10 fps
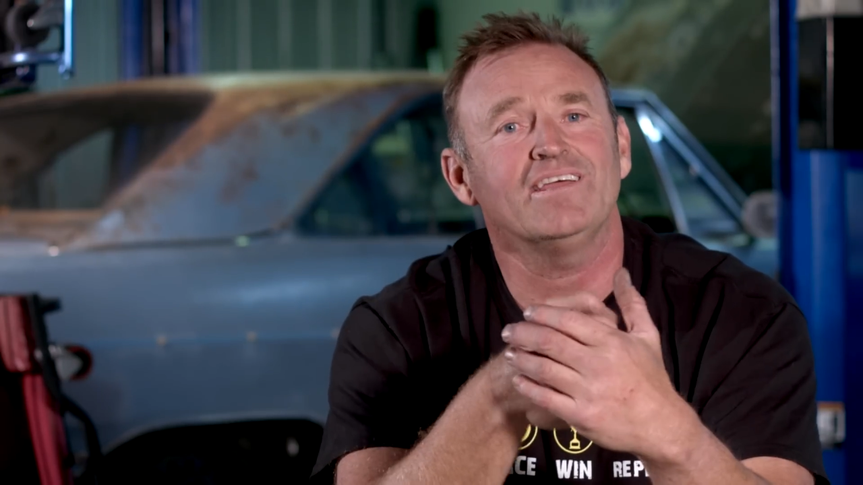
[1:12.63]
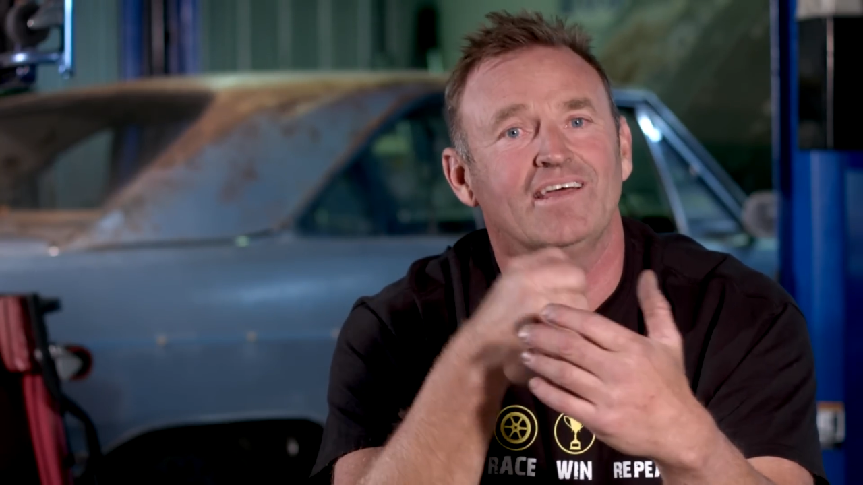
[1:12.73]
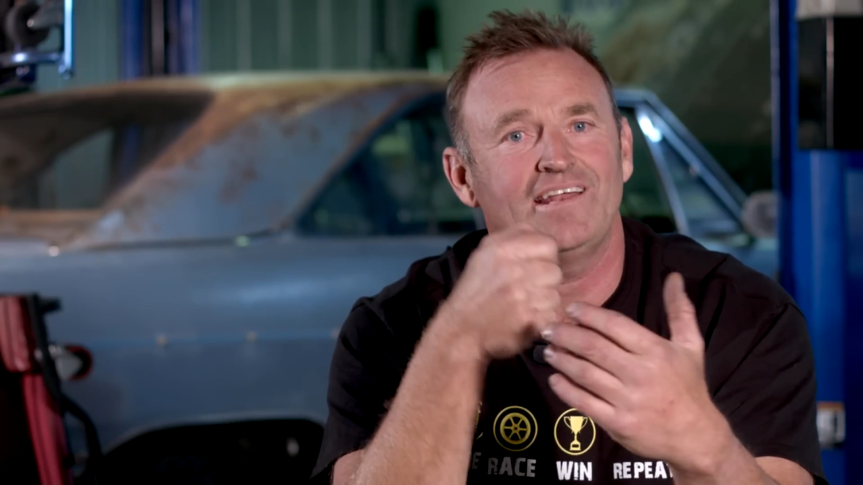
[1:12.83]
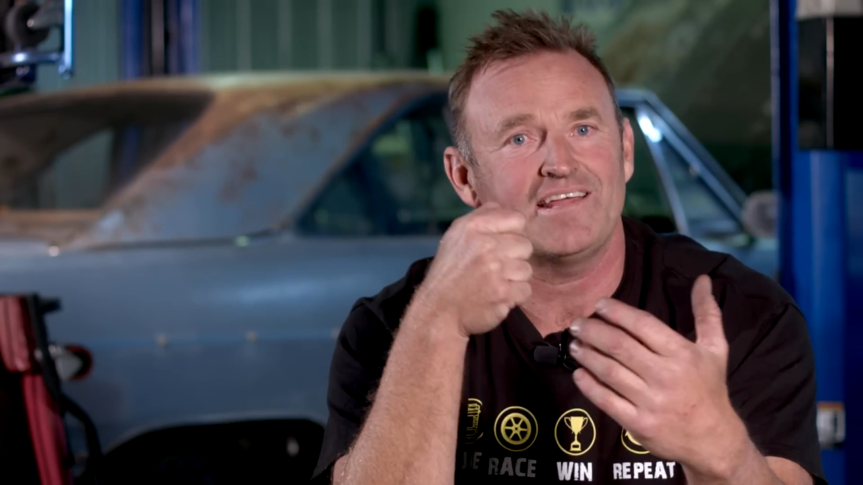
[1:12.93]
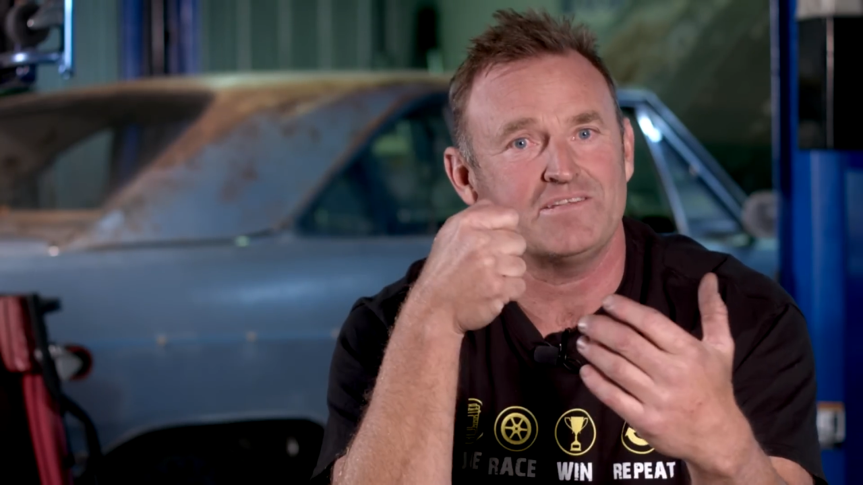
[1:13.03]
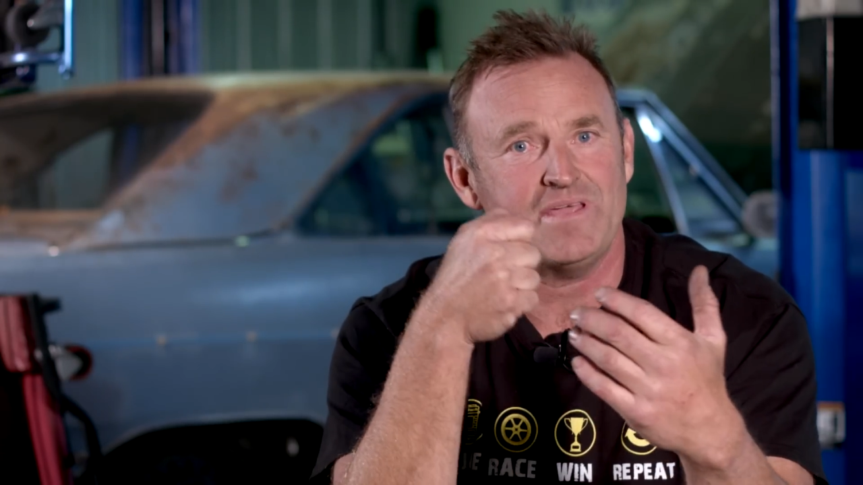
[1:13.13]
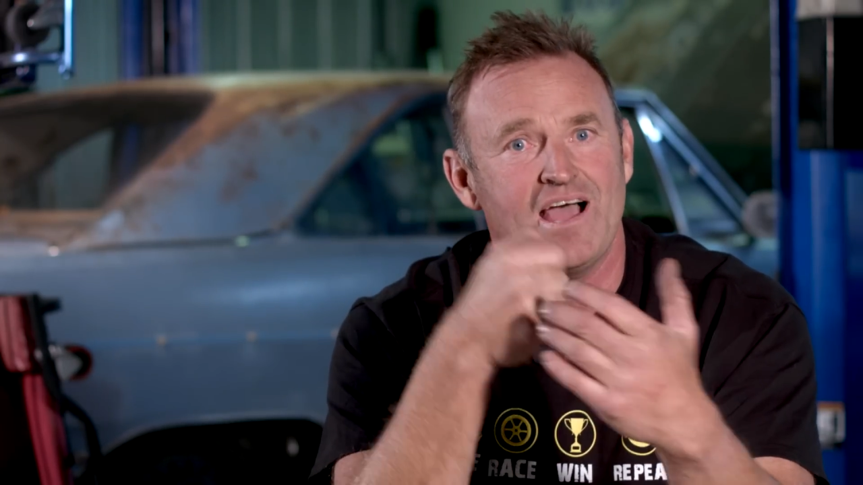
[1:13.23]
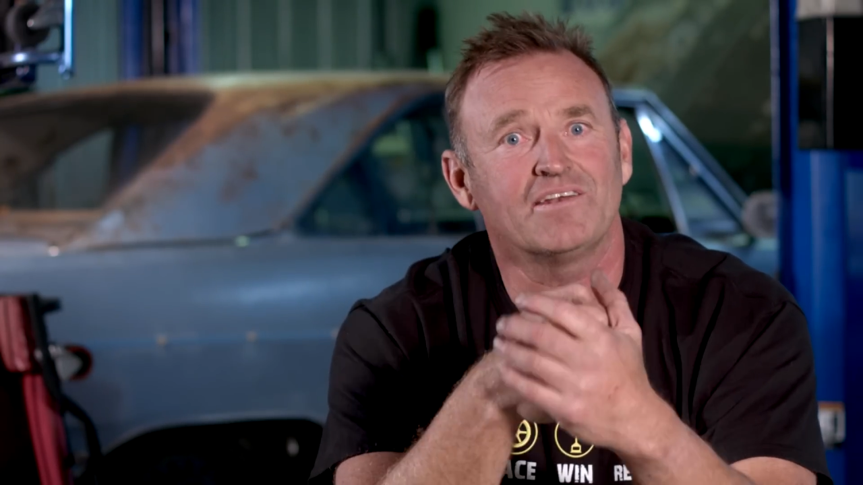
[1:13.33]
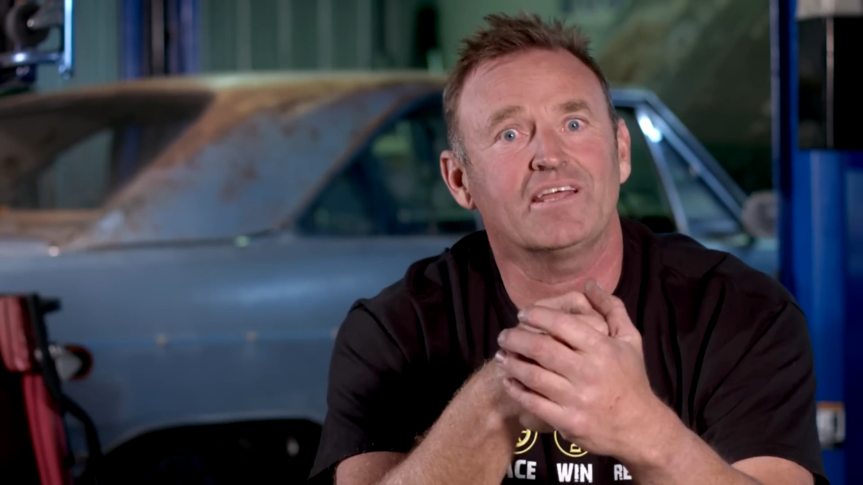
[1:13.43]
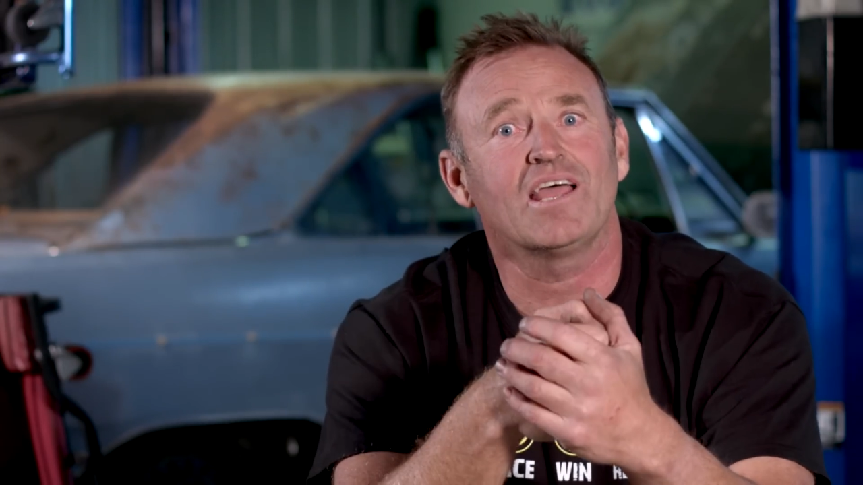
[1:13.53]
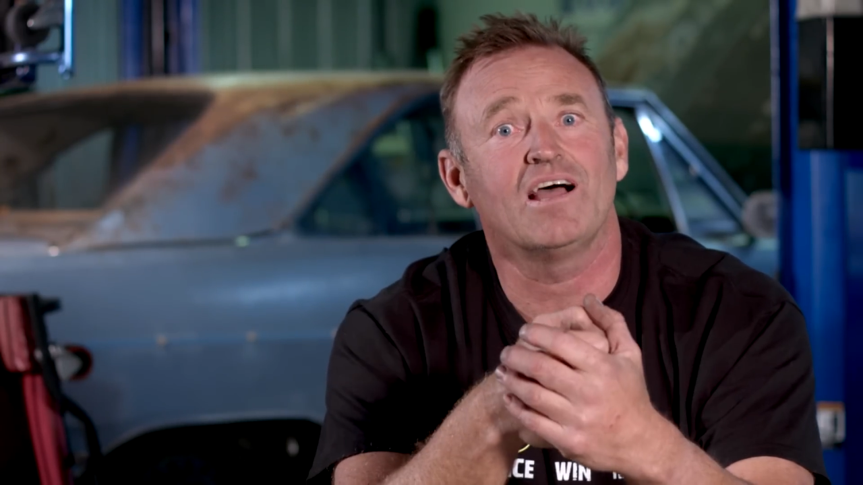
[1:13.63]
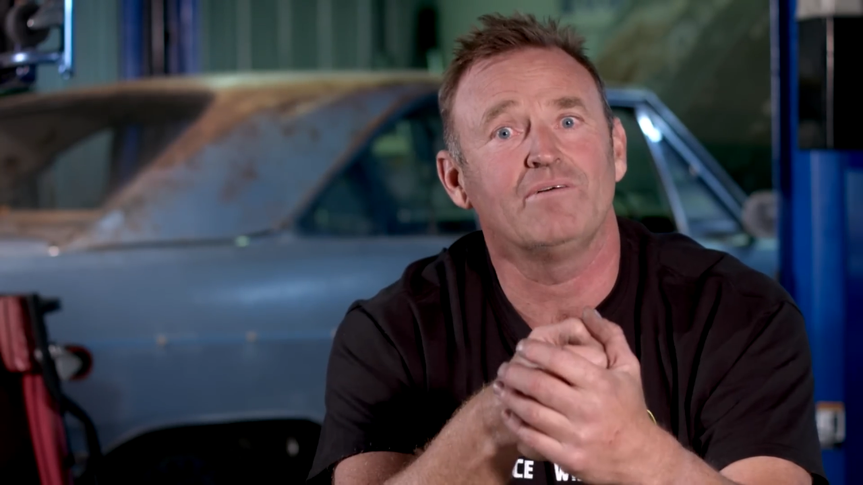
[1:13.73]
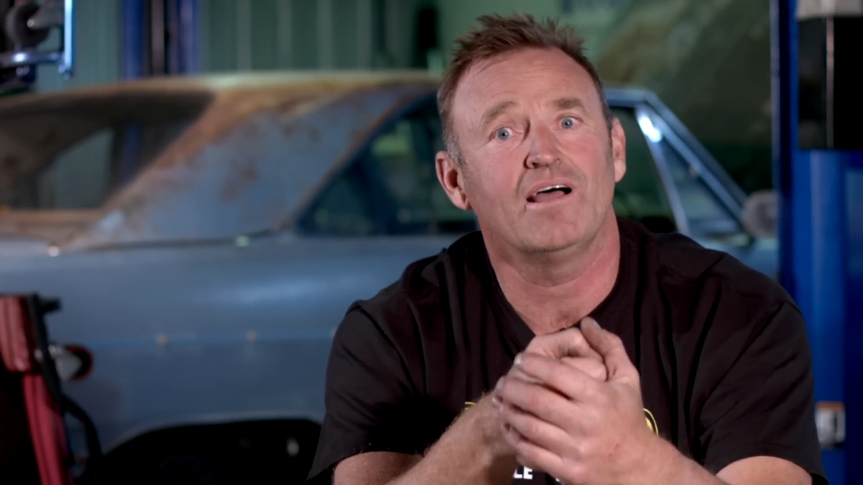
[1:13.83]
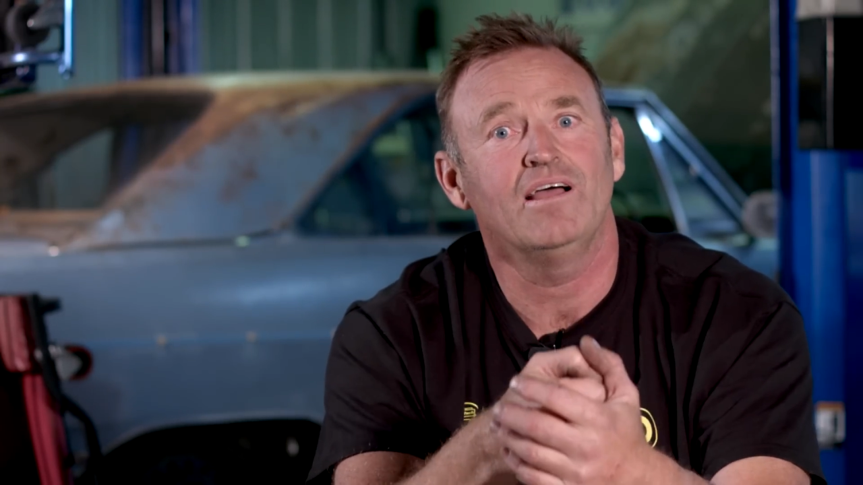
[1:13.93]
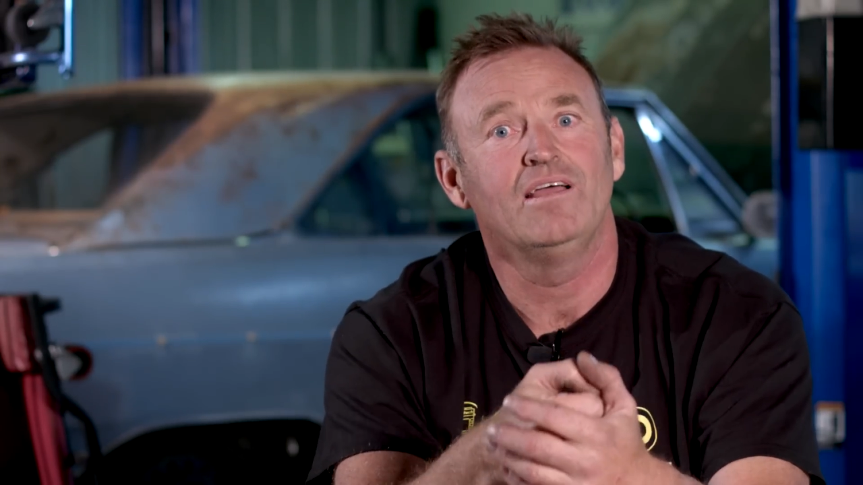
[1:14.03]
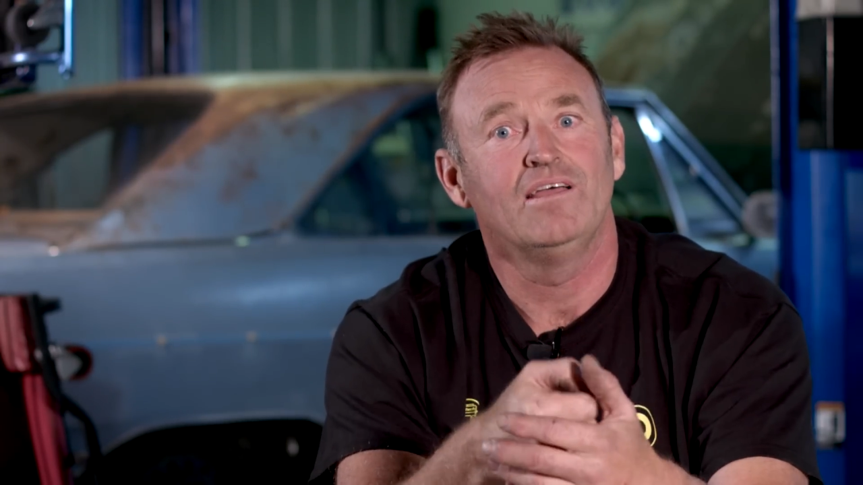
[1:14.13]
it had to be undercover,